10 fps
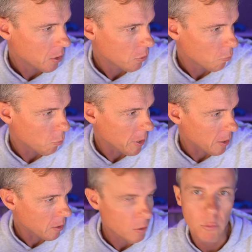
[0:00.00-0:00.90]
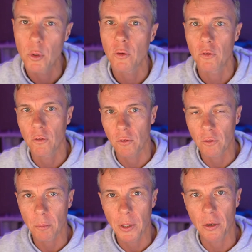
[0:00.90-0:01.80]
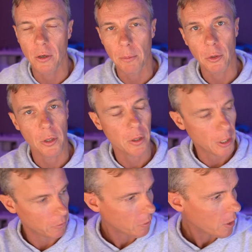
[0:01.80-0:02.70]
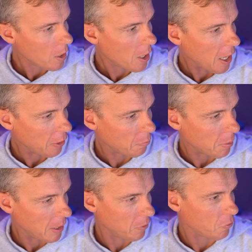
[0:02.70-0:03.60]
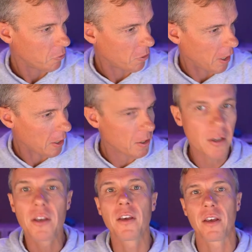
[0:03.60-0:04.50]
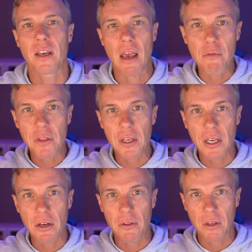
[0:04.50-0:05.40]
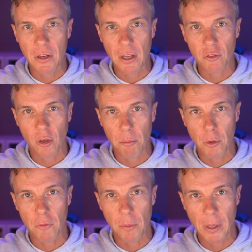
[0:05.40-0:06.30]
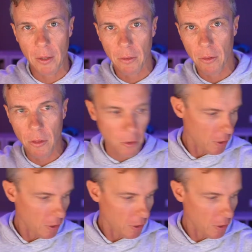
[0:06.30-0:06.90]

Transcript: week, which has just disappeared on a million things, has been to take everything here in the desk and move it about 30